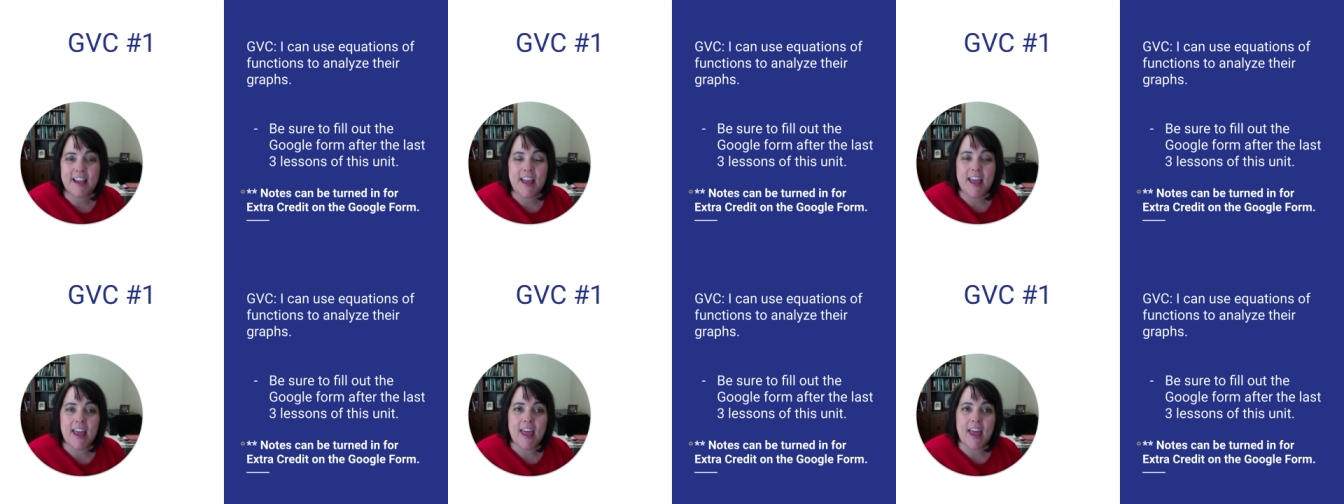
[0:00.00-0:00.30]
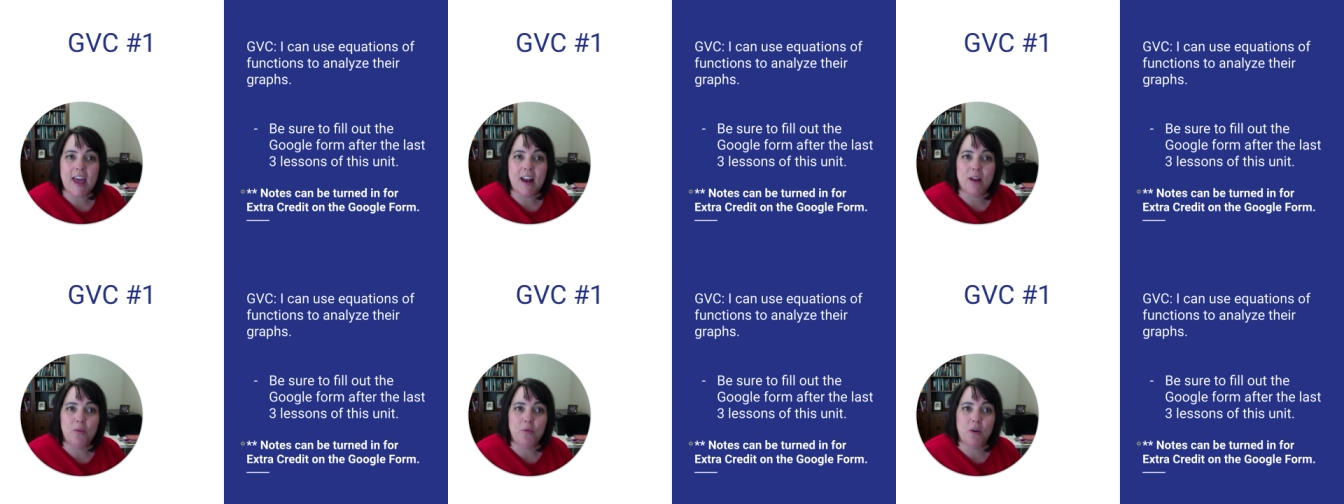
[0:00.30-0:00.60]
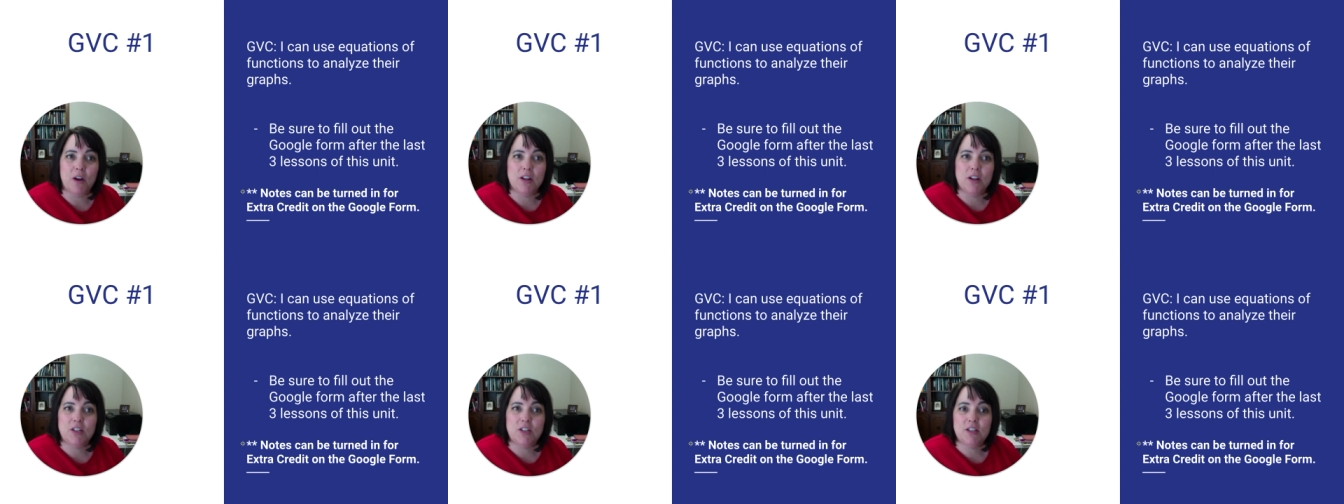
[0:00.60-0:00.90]
And I
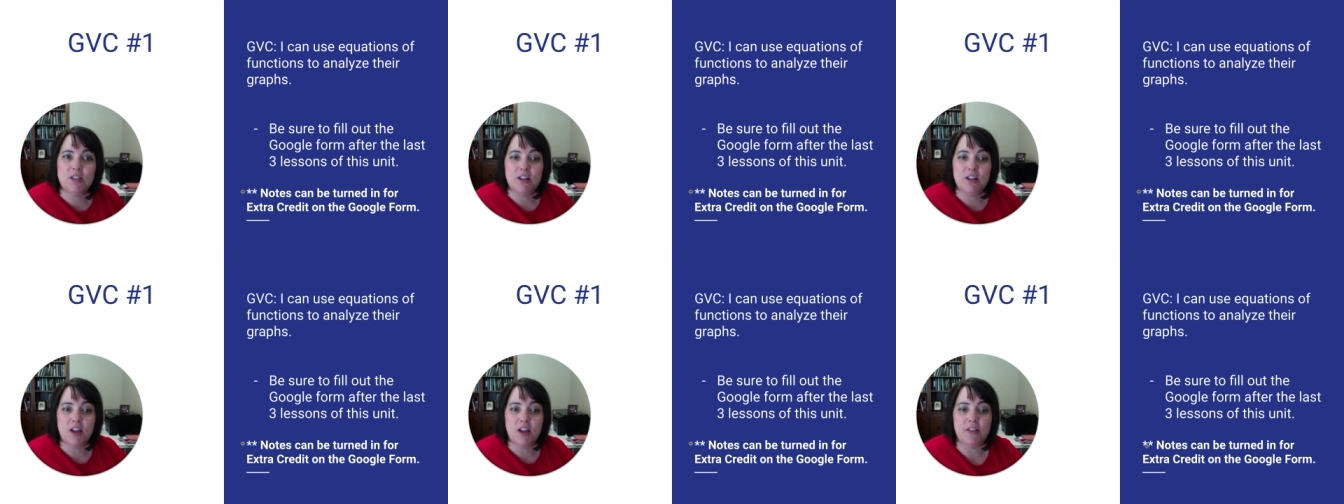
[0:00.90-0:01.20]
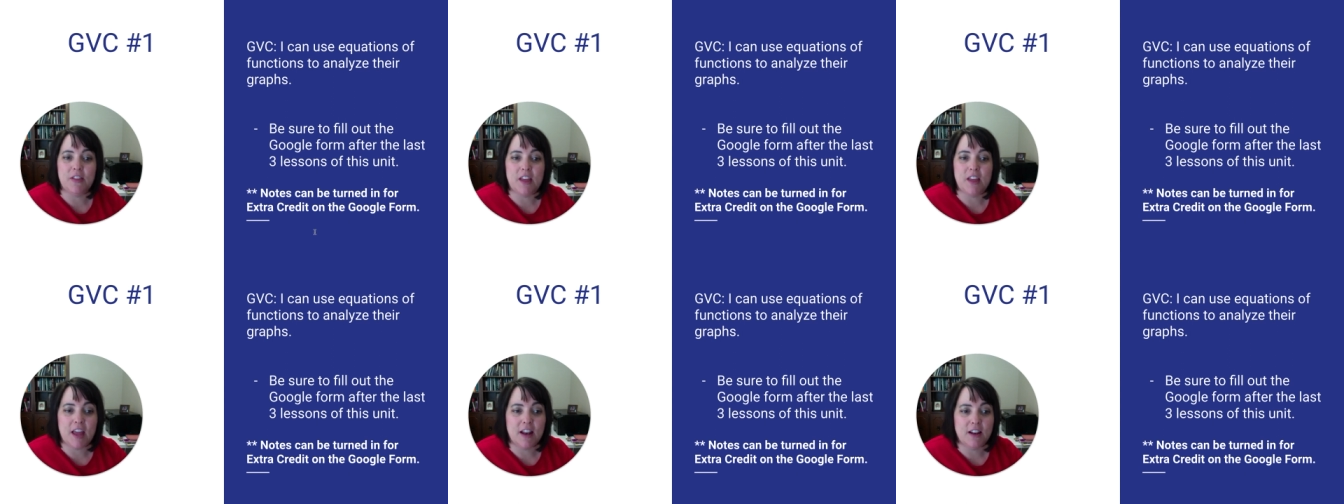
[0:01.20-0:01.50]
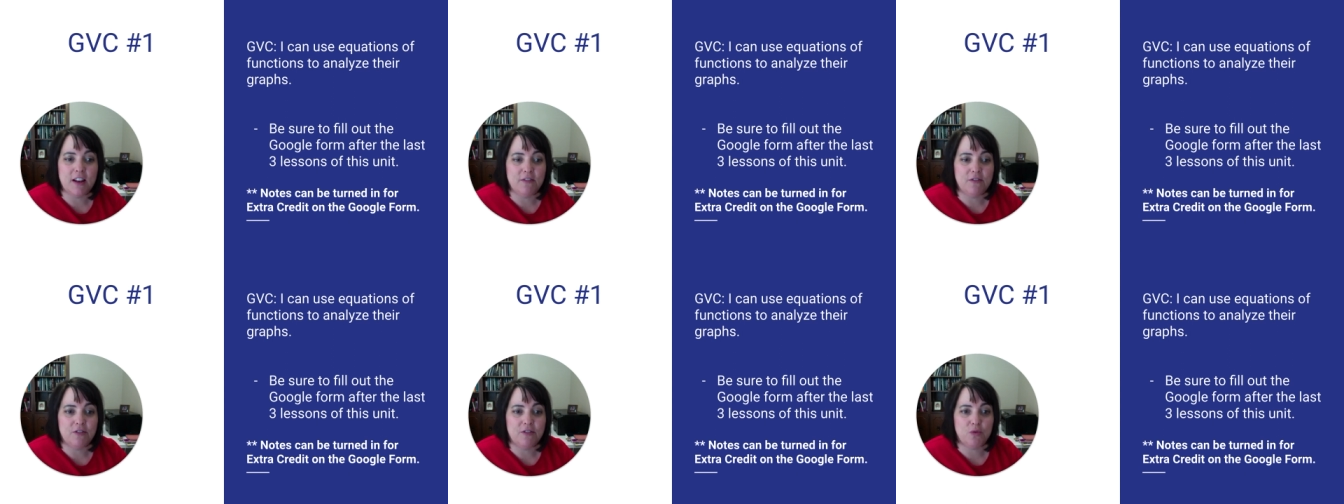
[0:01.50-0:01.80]
want, at the end
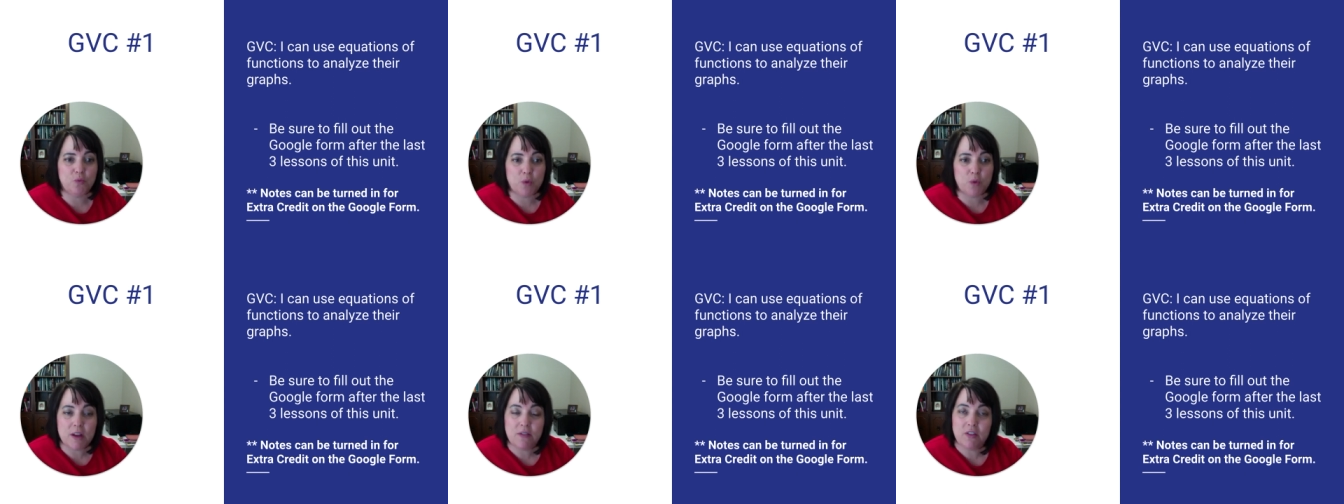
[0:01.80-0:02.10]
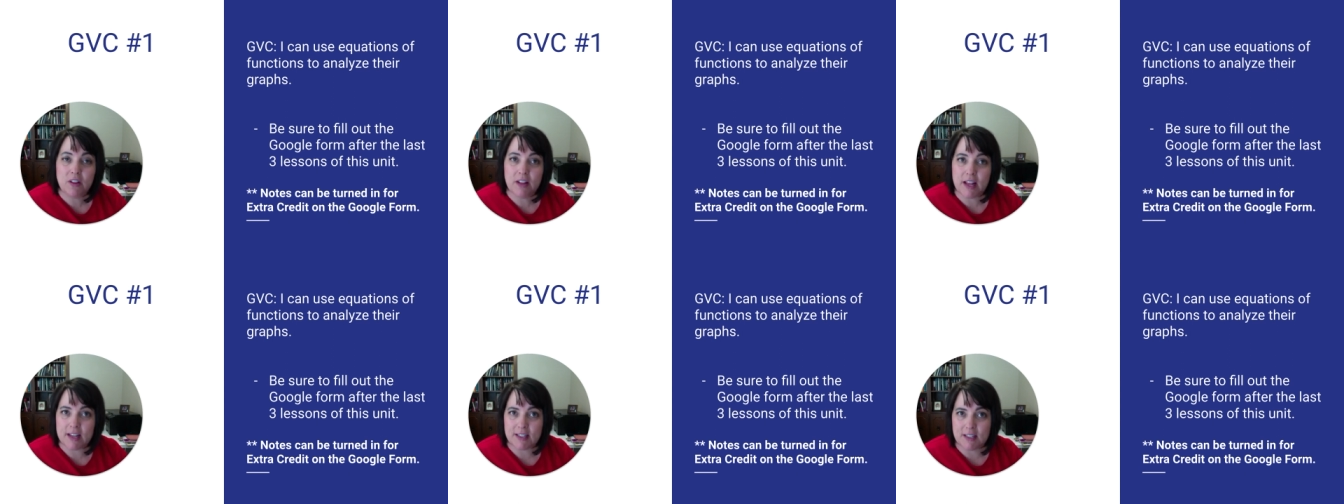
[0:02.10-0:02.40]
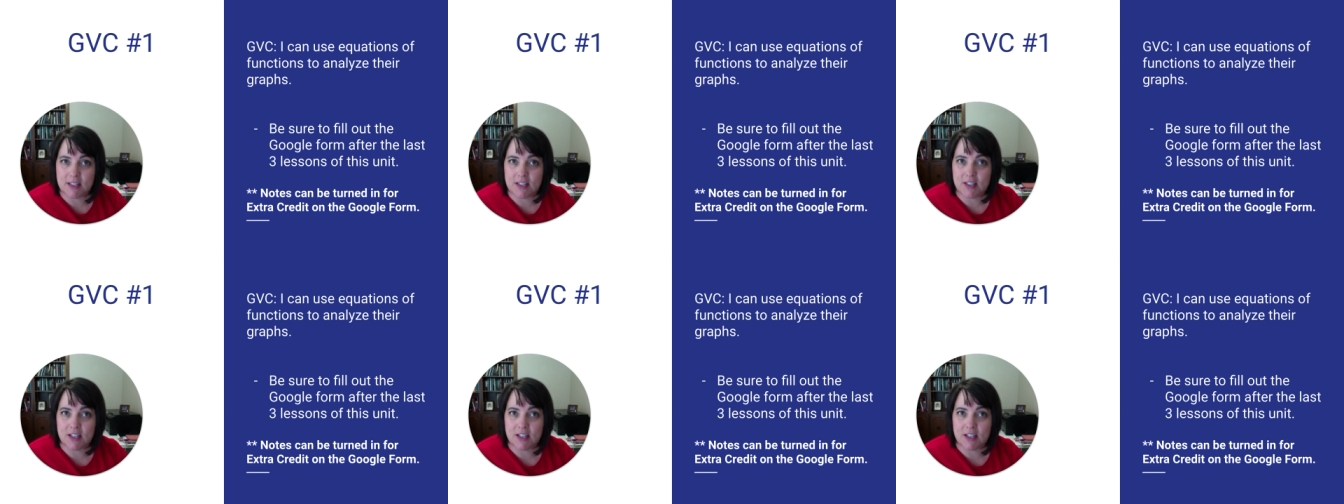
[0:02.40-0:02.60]
of three of the lessons,